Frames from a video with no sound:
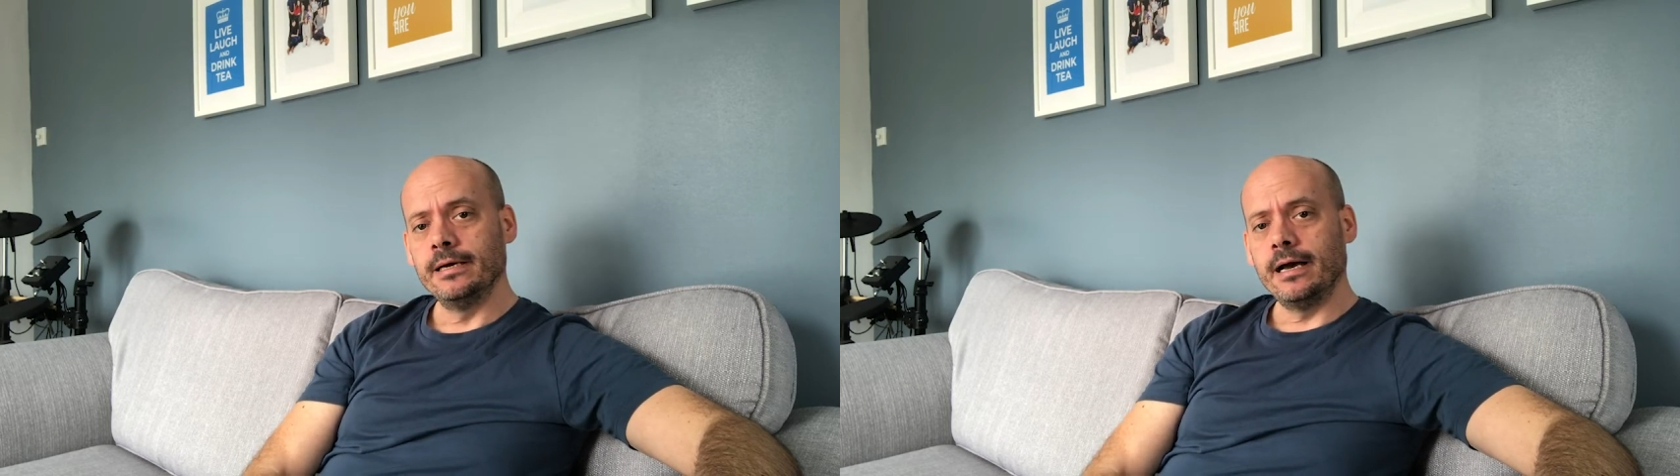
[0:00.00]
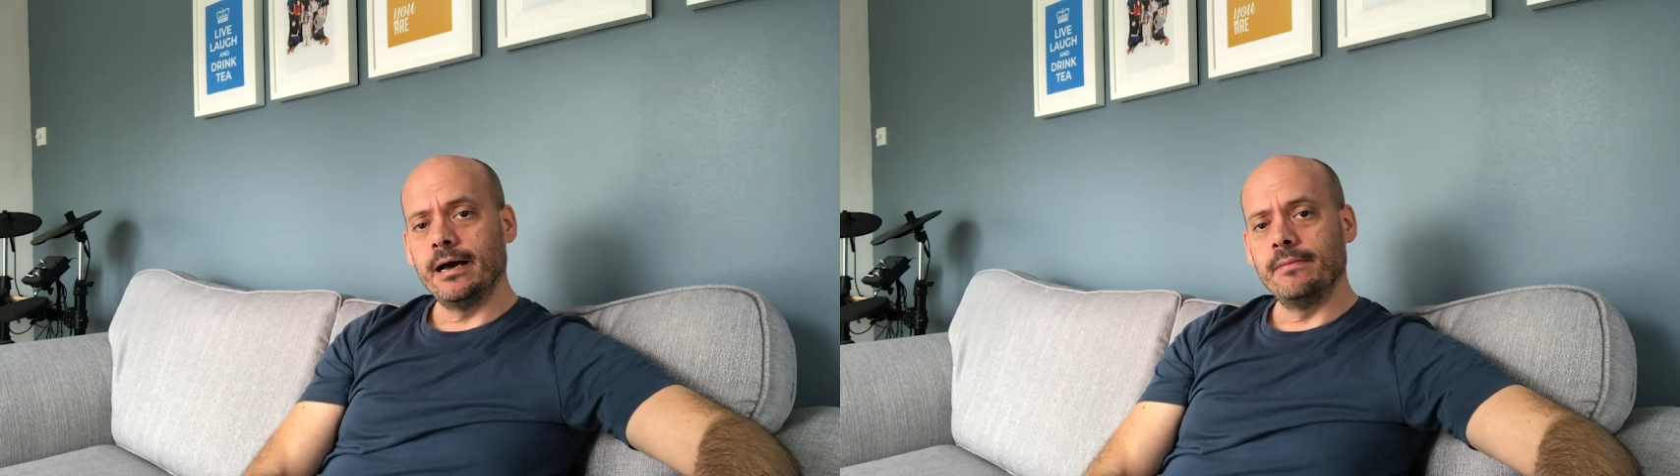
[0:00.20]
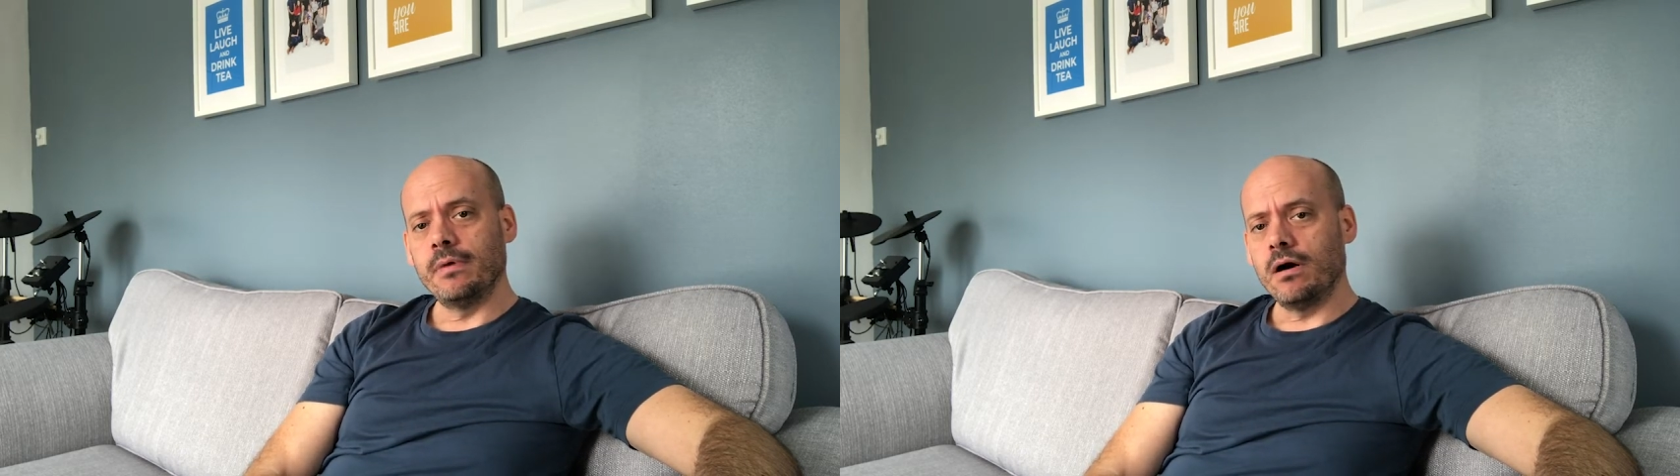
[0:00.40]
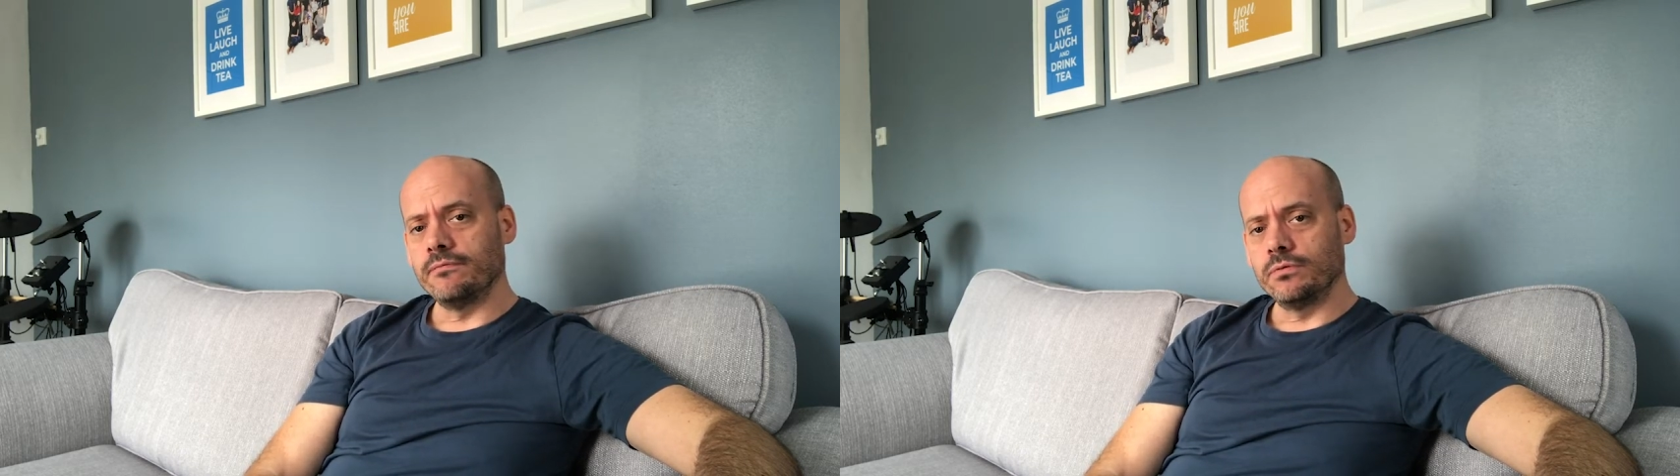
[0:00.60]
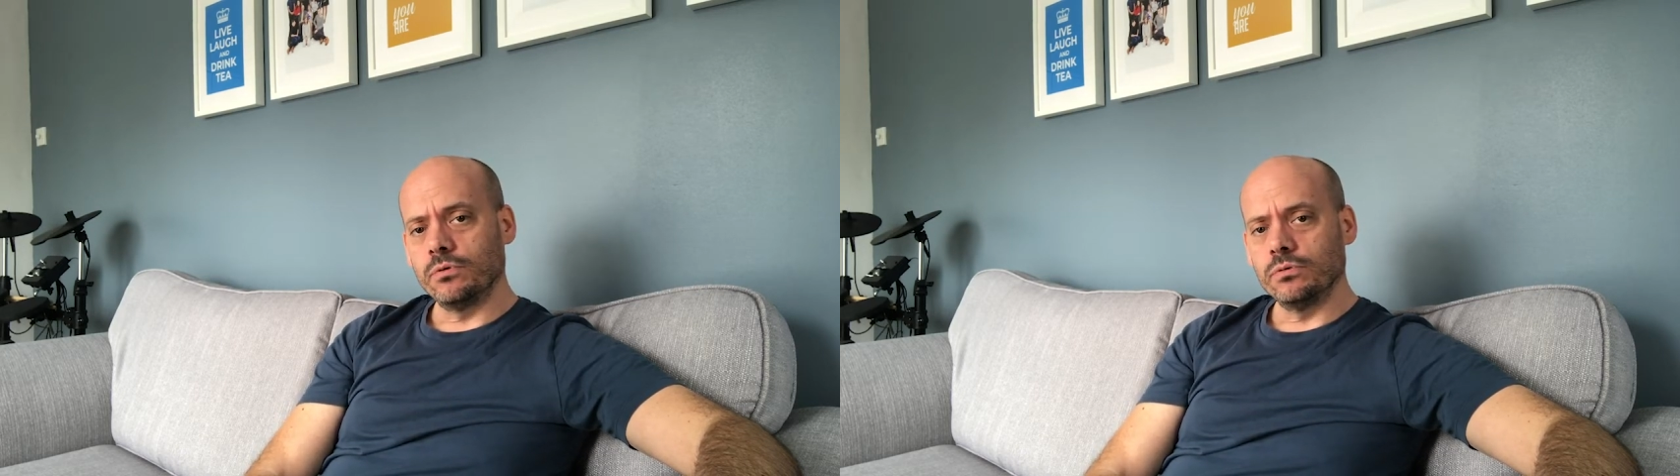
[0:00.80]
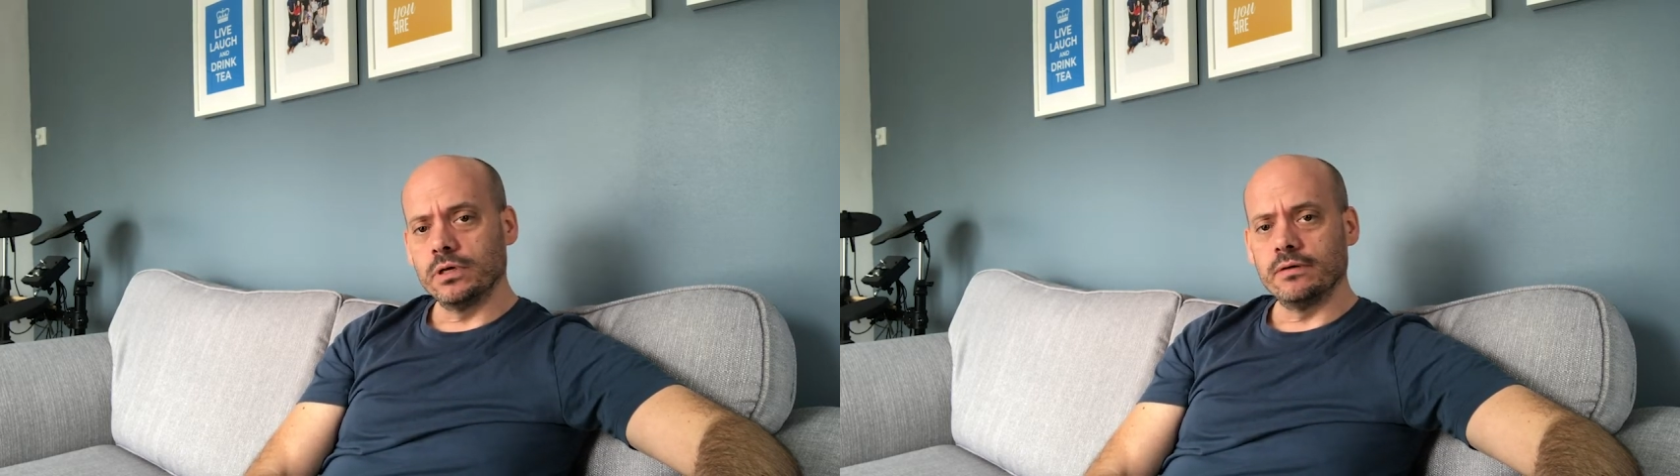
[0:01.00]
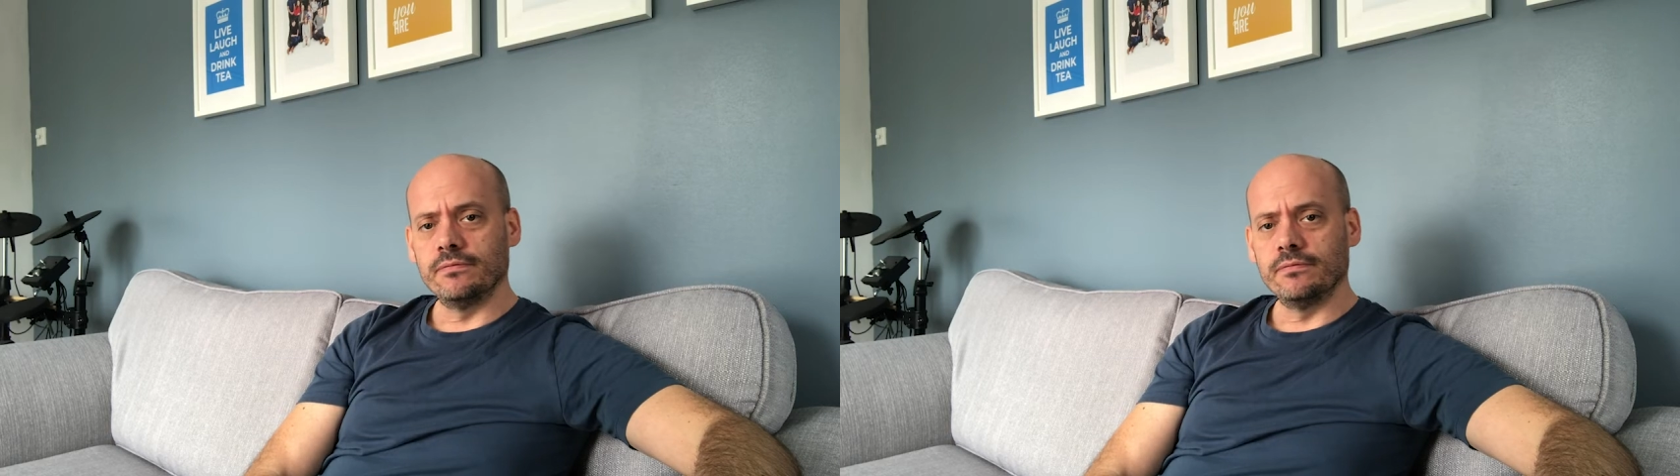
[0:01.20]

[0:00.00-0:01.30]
after all the